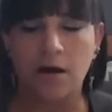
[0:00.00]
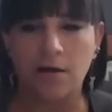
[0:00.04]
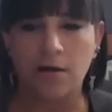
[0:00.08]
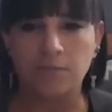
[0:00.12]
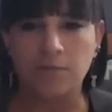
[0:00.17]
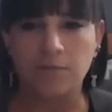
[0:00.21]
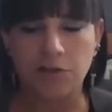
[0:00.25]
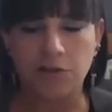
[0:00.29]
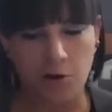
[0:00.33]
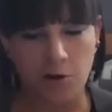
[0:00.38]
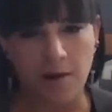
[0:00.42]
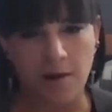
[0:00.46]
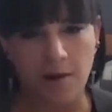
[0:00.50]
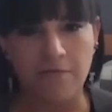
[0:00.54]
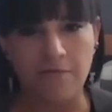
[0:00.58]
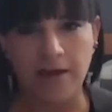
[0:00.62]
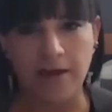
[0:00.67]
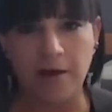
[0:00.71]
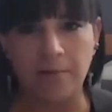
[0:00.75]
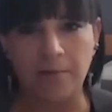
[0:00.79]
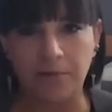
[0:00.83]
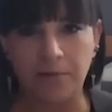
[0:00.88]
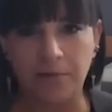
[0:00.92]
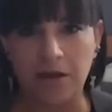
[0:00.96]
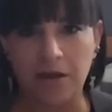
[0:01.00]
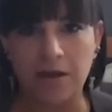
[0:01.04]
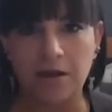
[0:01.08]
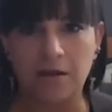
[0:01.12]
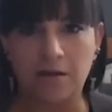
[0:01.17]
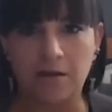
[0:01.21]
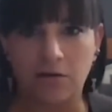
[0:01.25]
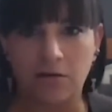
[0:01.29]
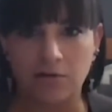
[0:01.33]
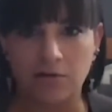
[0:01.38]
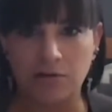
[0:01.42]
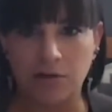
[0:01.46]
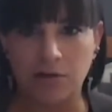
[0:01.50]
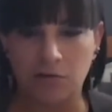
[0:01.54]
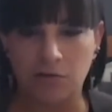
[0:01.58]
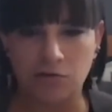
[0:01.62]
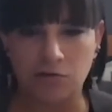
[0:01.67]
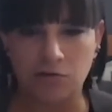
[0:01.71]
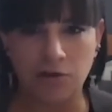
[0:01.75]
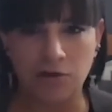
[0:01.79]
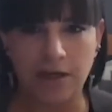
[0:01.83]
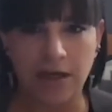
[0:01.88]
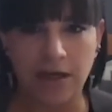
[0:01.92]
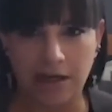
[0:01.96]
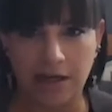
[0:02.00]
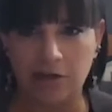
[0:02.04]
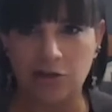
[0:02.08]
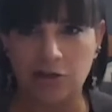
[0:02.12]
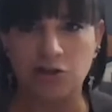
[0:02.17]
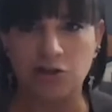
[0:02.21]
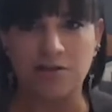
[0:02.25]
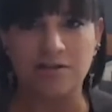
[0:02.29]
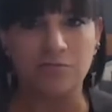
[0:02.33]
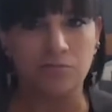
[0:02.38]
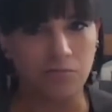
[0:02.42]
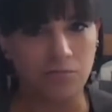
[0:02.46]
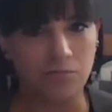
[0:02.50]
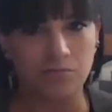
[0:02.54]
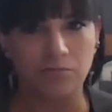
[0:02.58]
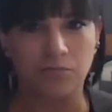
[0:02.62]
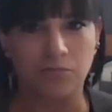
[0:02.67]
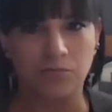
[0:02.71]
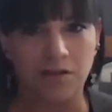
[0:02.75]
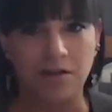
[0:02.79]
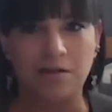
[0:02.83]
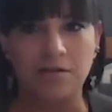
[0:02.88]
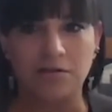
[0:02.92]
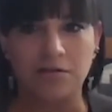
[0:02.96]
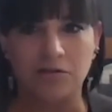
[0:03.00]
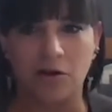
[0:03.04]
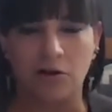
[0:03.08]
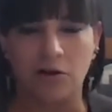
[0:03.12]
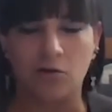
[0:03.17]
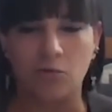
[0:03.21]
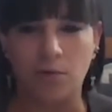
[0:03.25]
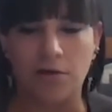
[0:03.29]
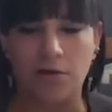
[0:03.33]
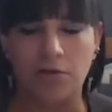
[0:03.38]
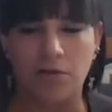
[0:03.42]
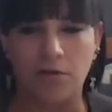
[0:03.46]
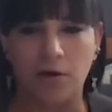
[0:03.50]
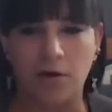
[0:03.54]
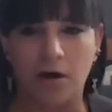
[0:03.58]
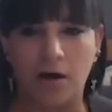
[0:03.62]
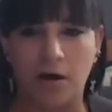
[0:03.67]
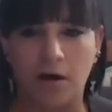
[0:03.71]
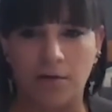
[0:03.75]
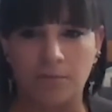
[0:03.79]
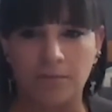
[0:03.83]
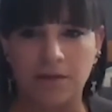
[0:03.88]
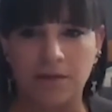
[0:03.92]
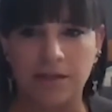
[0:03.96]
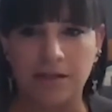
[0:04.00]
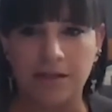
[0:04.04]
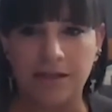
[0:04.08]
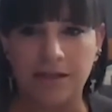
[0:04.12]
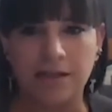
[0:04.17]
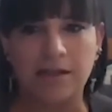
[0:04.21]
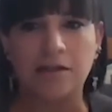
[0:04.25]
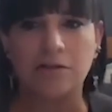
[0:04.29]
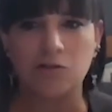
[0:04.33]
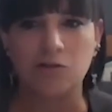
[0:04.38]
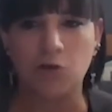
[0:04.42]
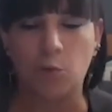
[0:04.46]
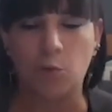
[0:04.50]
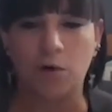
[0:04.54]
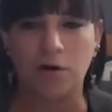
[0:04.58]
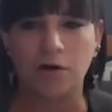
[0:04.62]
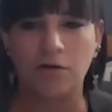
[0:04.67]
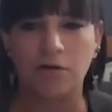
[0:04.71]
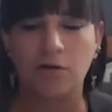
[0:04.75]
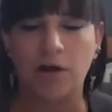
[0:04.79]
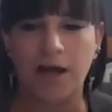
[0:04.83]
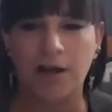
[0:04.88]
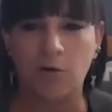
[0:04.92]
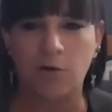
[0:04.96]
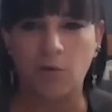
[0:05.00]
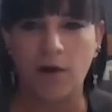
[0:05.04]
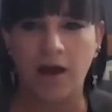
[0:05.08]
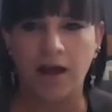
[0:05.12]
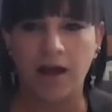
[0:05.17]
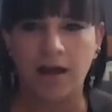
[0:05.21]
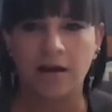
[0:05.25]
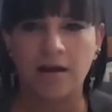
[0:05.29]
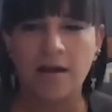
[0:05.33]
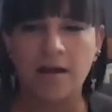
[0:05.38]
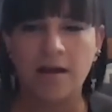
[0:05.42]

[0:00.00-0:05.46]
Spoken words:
start my family and also kind of just really start with getting to work right away.